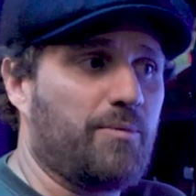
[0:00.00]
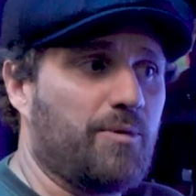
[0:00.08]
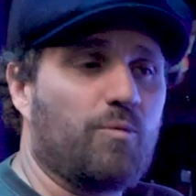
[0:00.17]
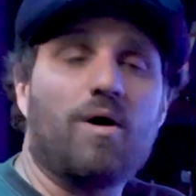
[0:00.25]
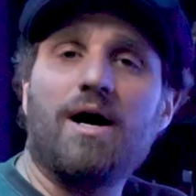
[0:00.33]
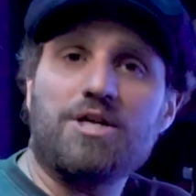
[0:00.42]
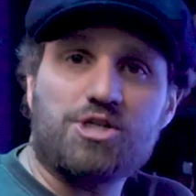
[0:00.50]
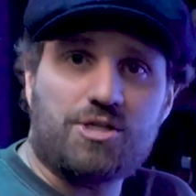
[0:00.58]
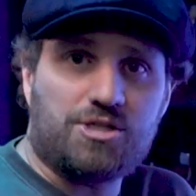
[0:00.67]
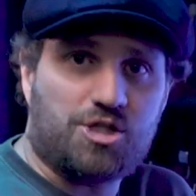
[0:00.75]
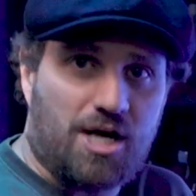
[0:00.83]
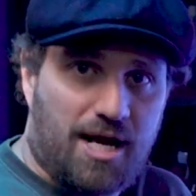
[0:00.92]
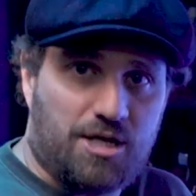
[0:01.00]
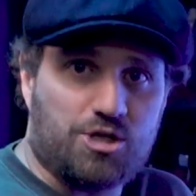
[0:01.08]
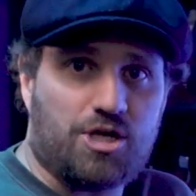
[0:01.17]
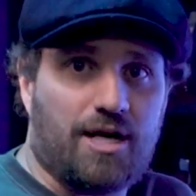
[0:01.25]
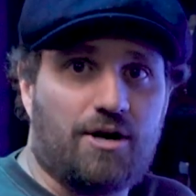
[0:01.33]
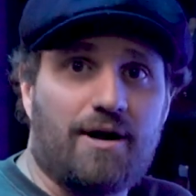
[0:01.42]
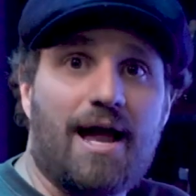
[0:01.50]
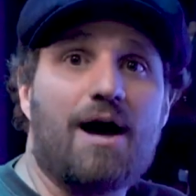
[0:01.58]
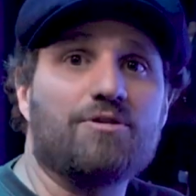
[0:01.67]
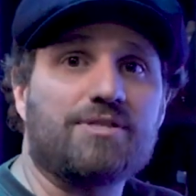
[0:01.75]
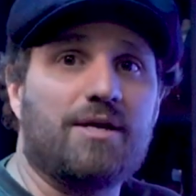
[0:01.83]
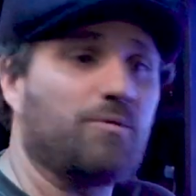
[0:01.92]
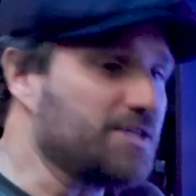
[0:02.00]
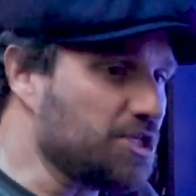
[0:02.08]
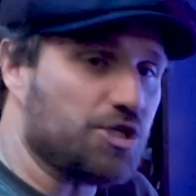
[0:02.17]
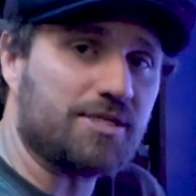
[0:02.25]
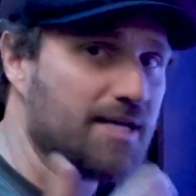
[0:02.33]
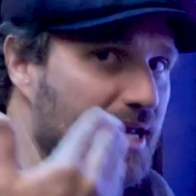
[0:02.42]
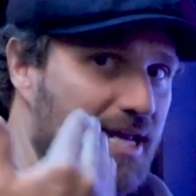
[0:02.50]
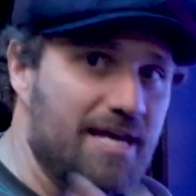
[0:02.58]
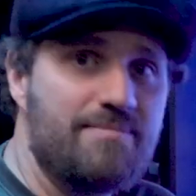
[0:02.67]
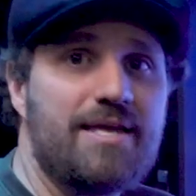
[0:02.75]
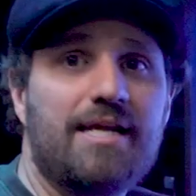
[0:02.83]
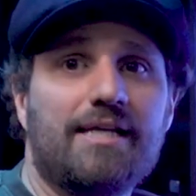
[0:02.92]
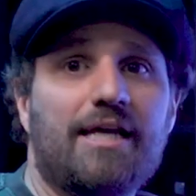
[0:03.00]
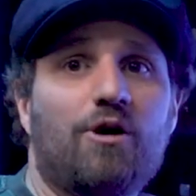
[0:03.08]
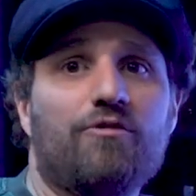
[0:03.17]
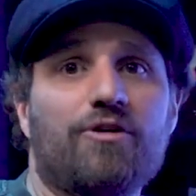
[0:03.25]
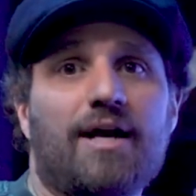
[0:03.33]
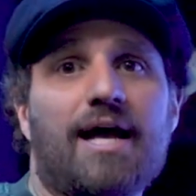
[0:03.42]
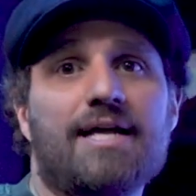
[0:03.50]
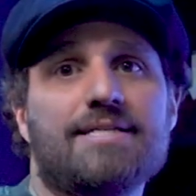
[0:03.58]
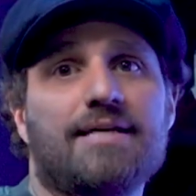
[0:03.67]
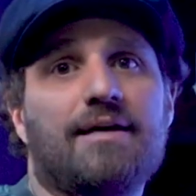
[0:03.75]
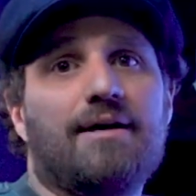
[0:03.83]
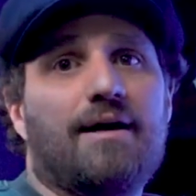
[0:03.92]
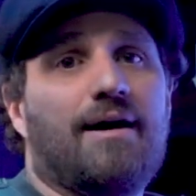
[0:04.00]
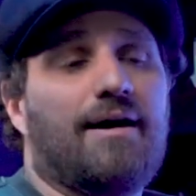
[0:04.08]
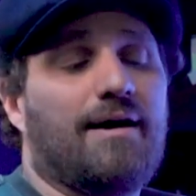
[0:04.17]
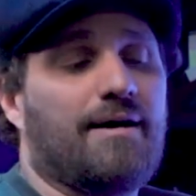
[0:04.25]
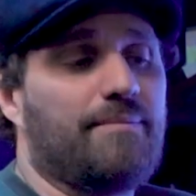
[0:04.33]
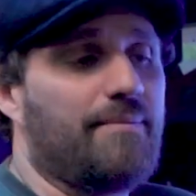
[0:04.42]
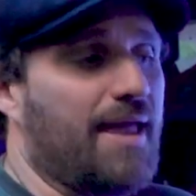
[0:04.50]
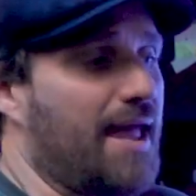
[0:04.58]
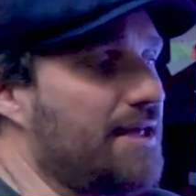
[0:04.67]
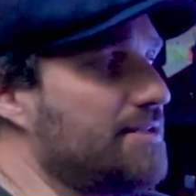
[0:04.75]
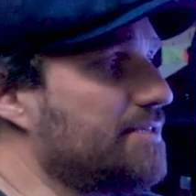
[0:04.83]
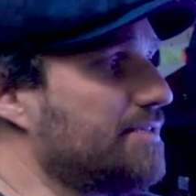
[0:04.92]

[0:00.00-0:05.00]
would watch change in our house. And it wasn't just immediately overnight. And